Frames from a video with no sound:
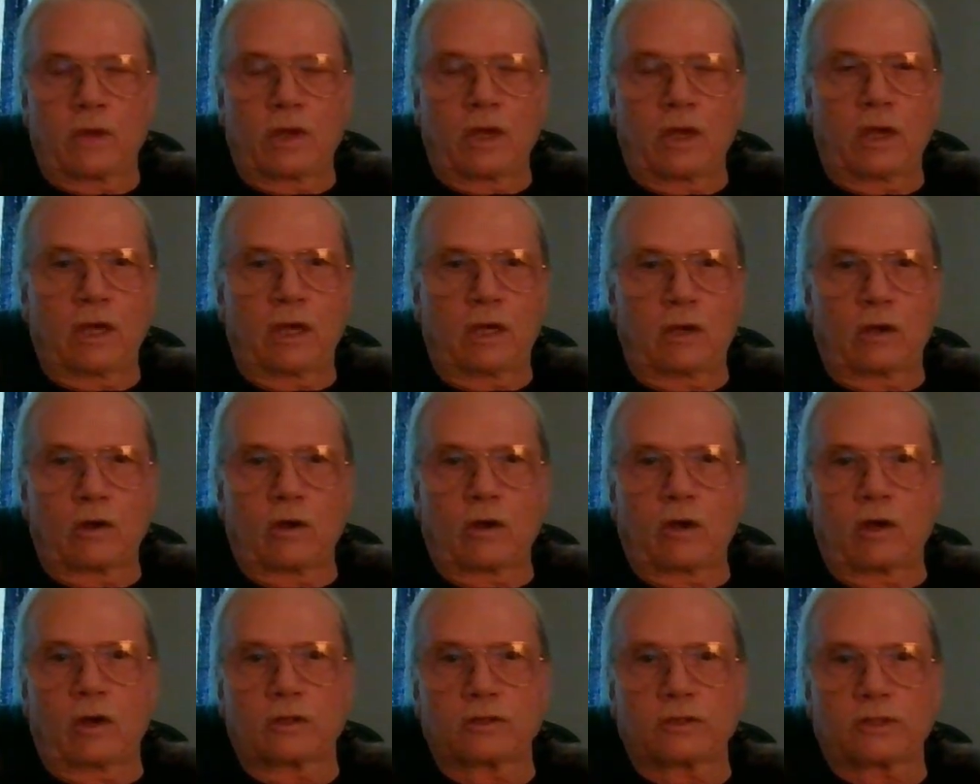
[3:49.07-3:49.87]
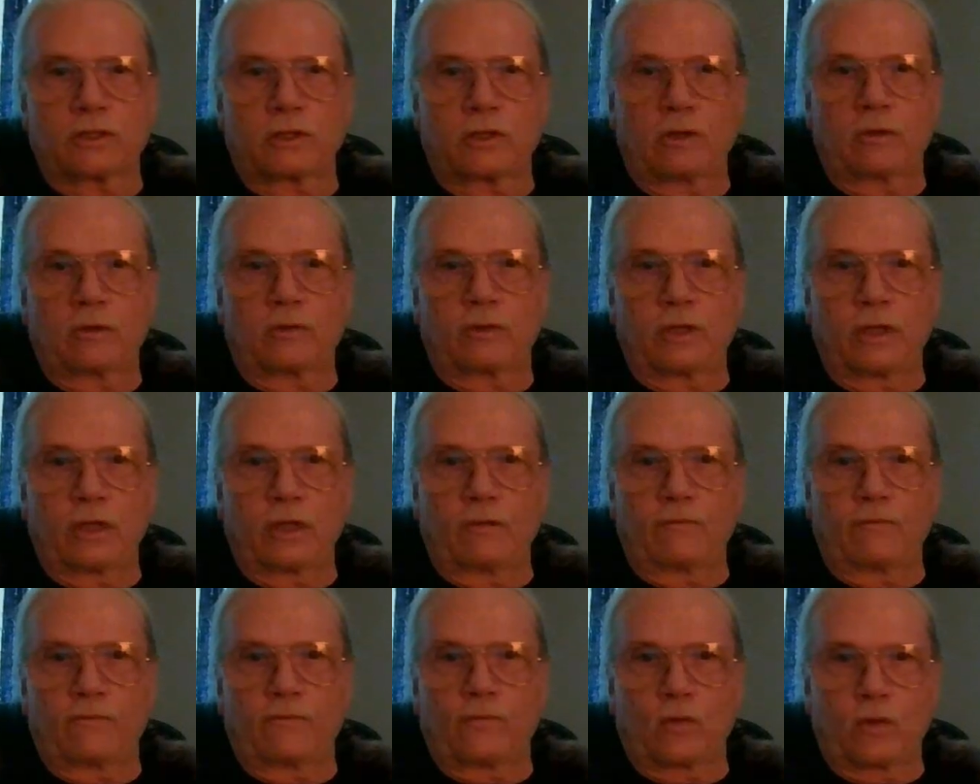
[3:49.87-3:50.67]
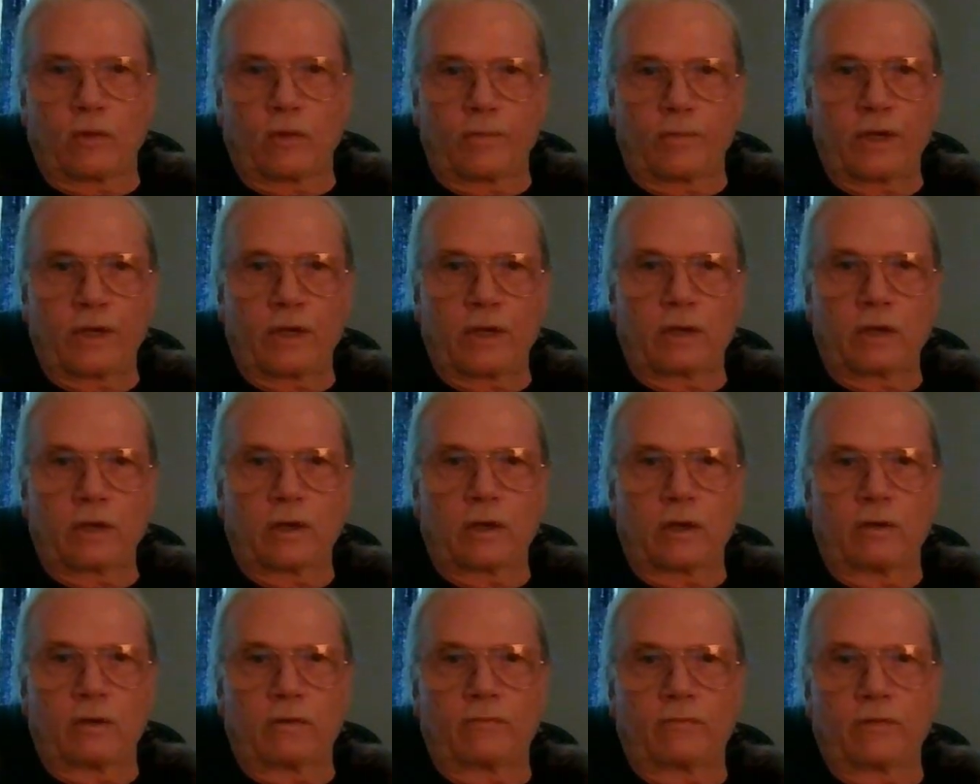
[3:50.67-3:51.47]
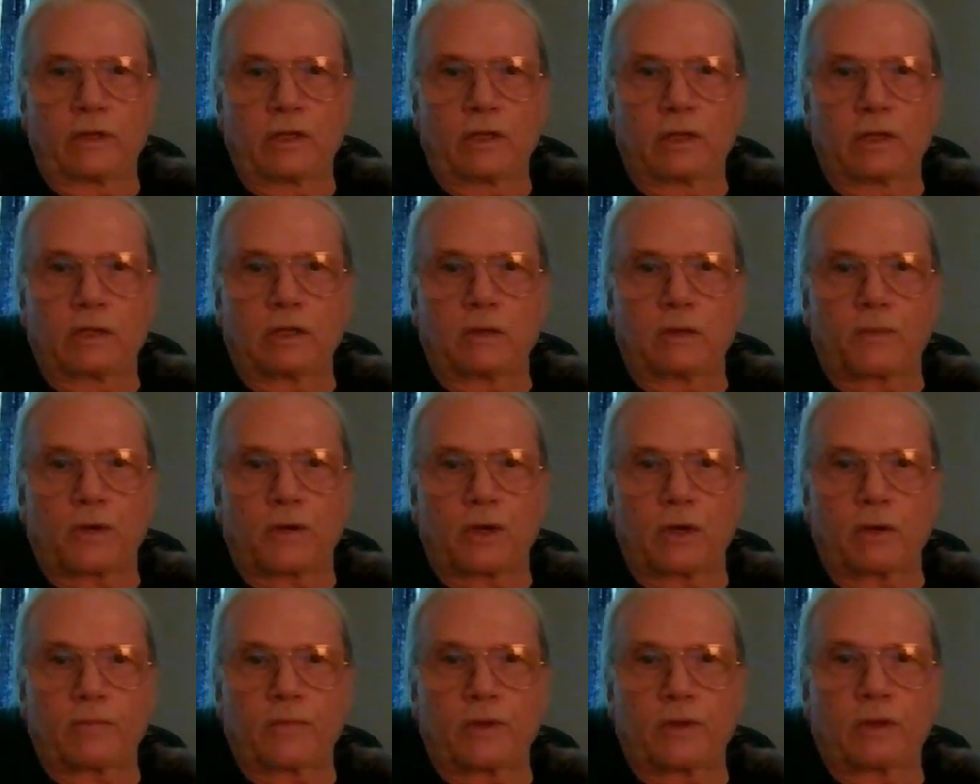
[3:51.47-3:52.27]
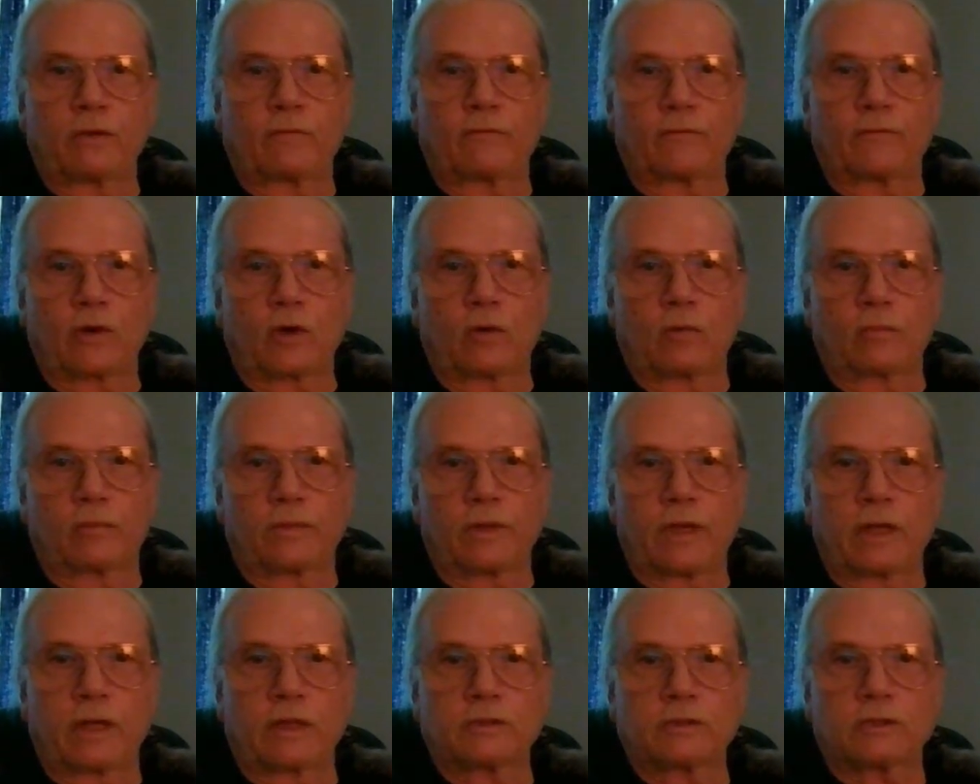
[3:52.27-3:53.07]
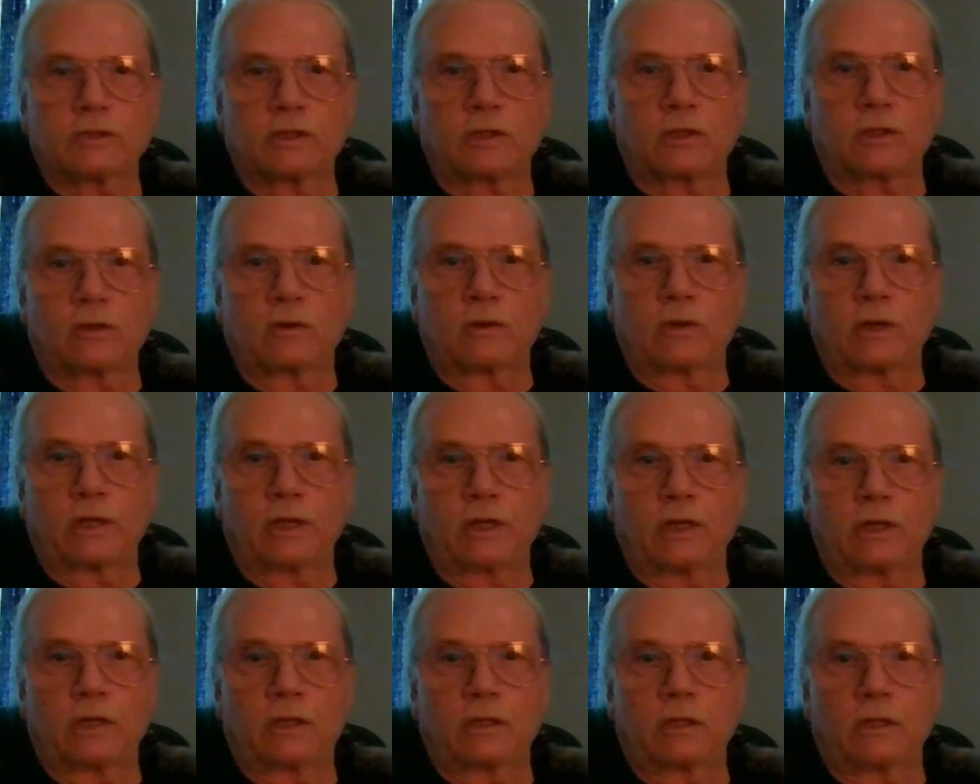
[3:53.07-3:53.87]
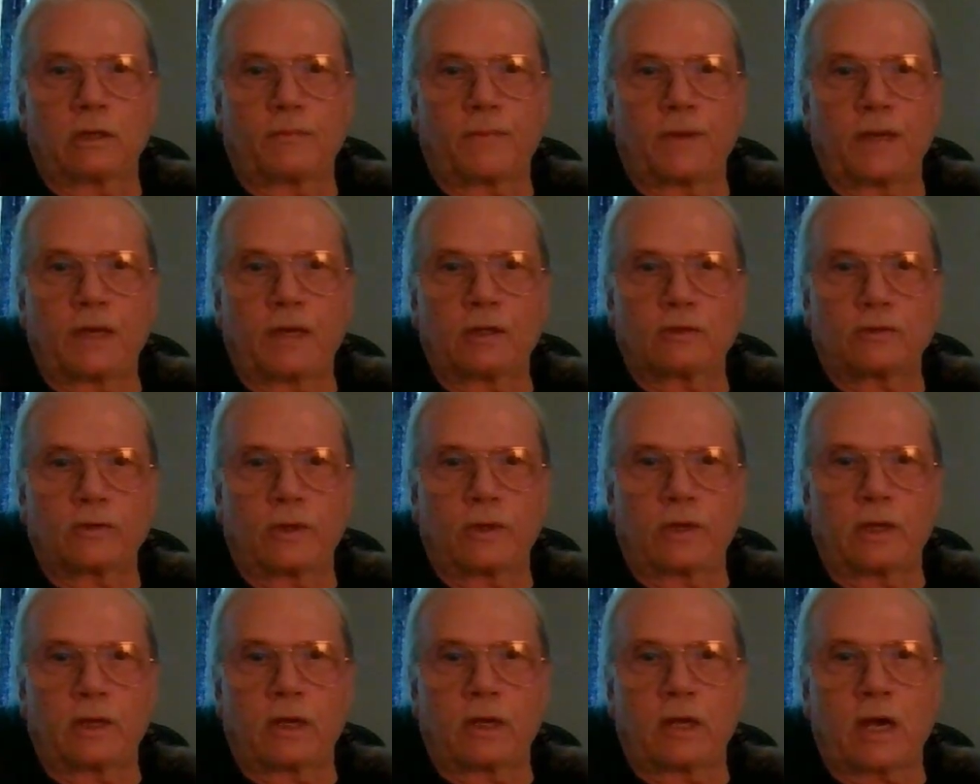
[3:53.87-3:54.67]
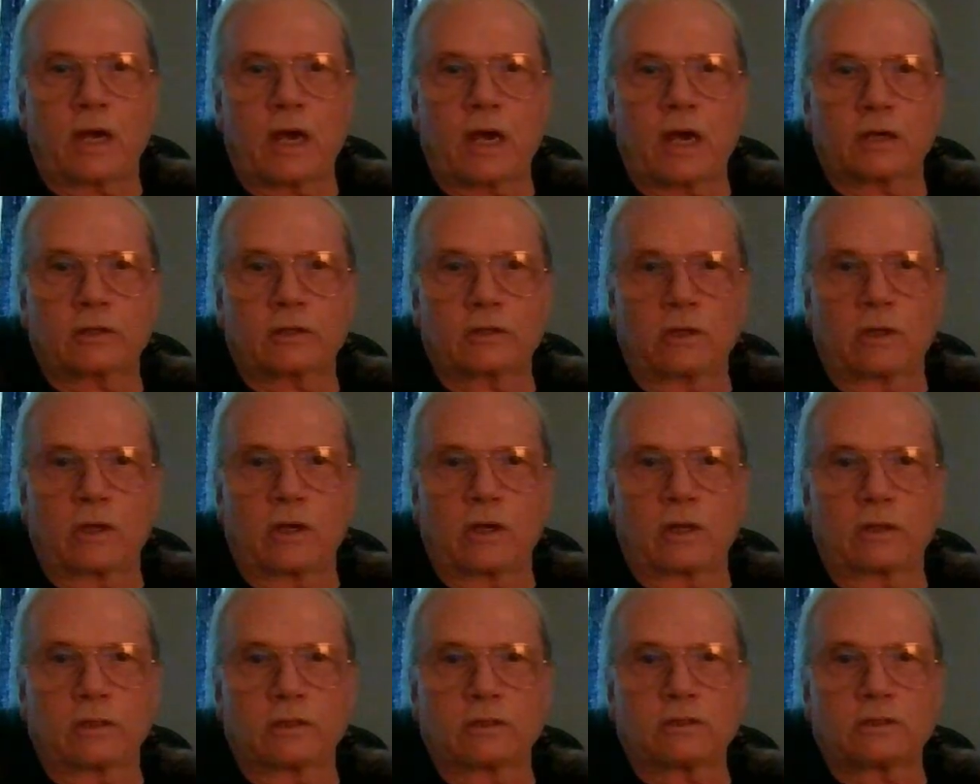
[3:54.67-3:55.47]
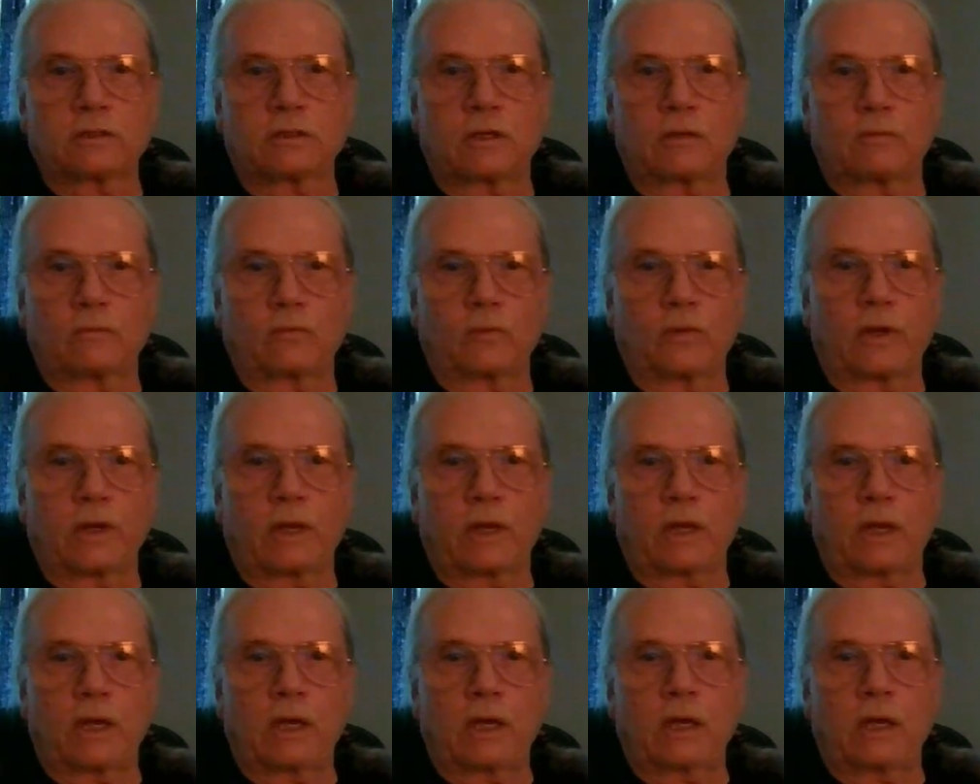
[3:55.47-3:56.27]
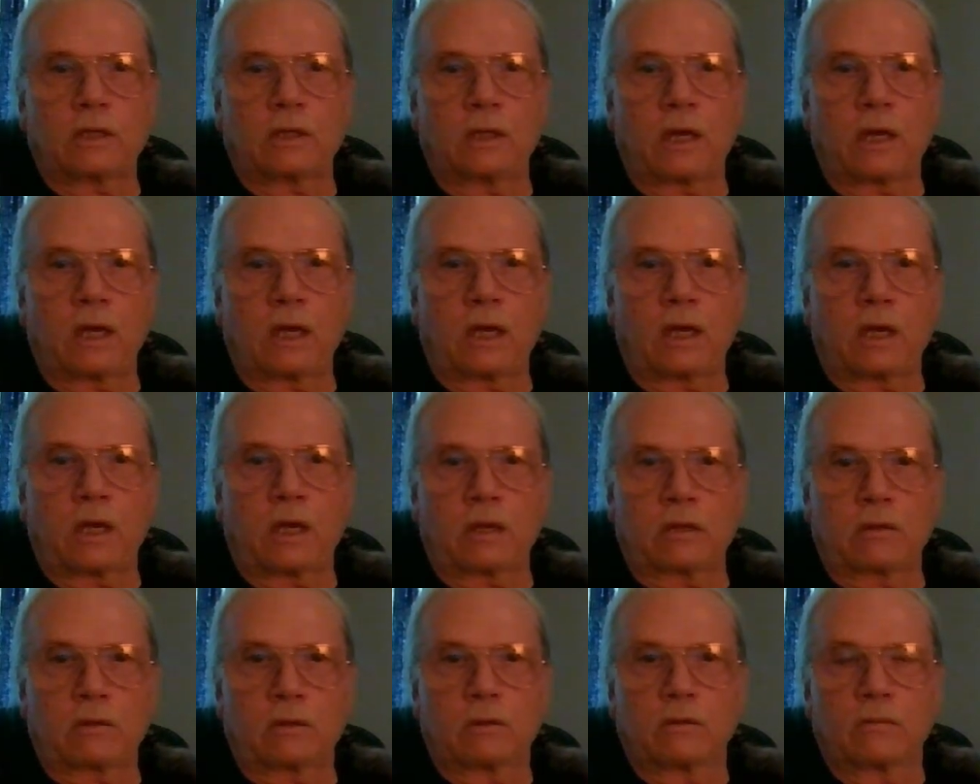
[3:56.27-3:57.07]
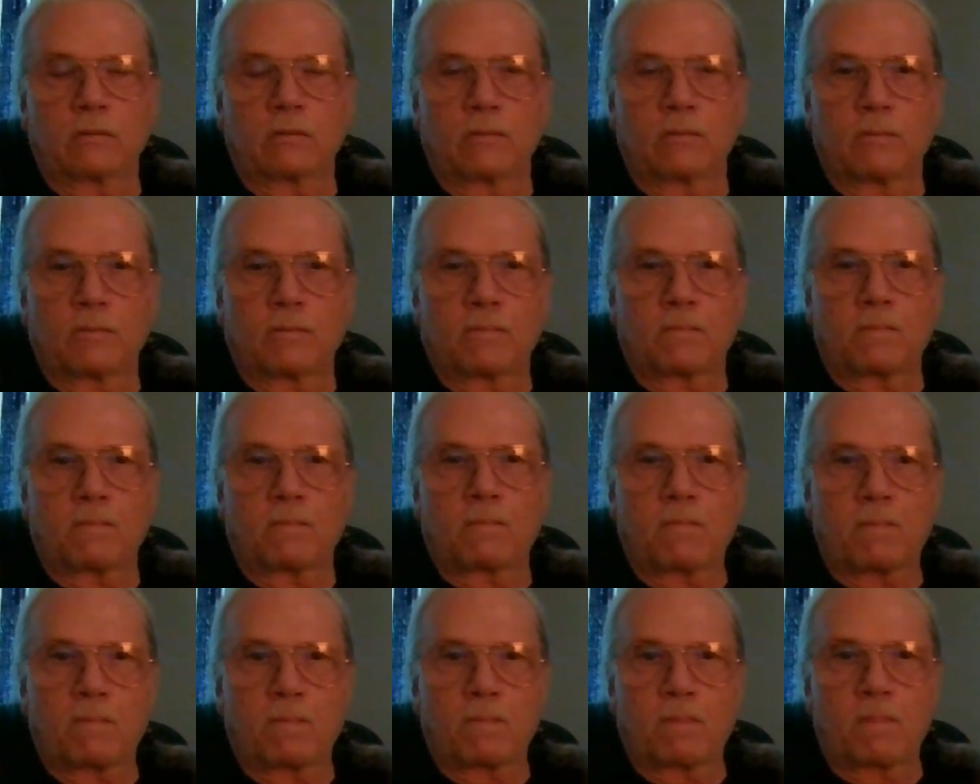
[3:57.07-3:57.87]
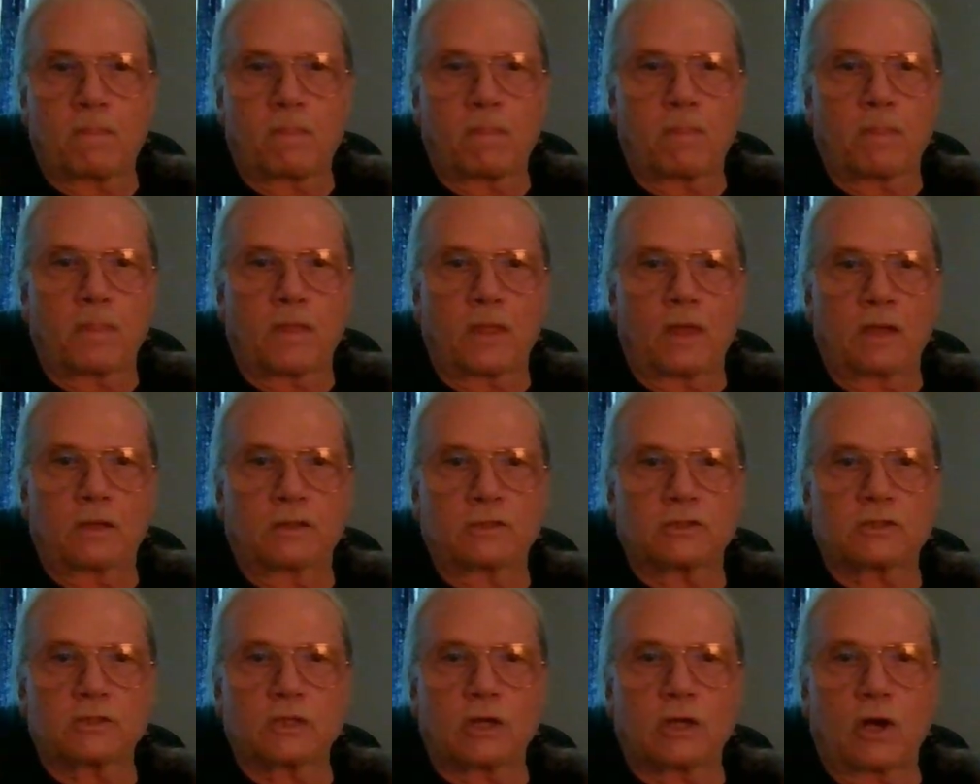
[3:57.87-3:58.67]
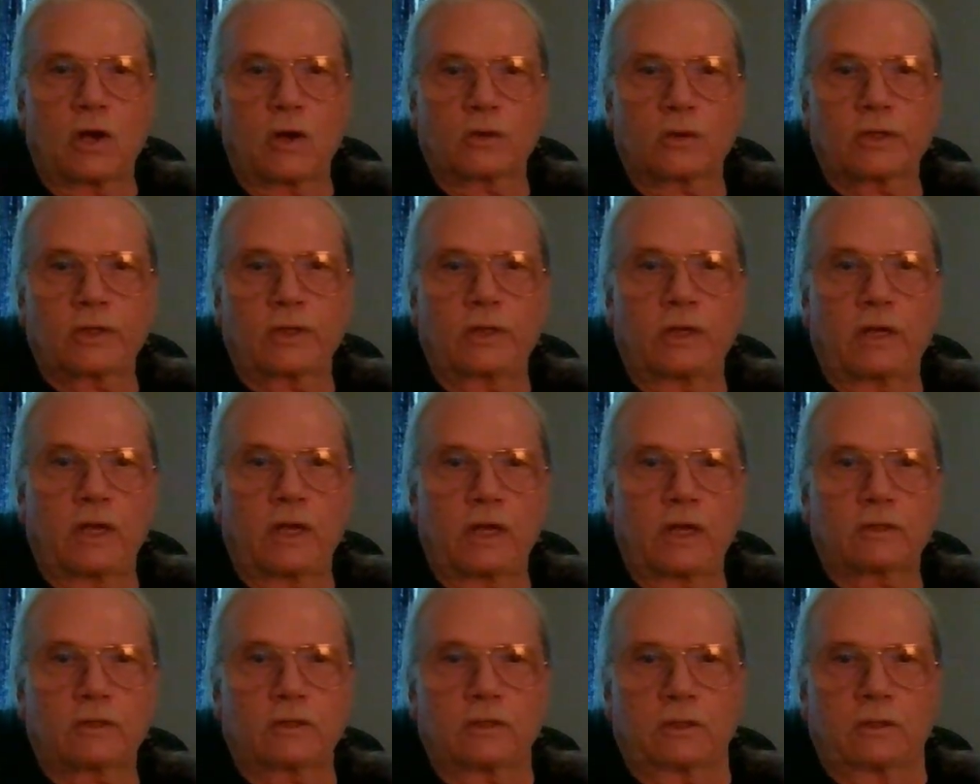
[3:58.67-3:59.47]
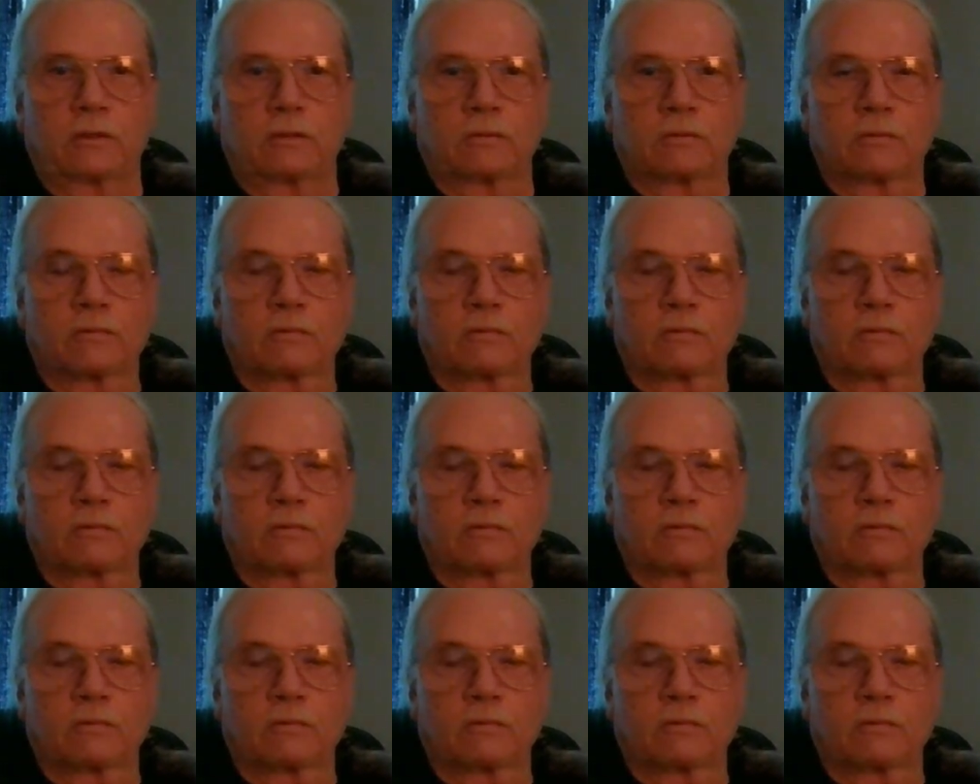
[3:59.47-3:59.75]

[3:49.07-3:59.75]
and also the forming of the Department of Homeland Security and the Patriot Act and all this stuff went hand in hand. It's all connected.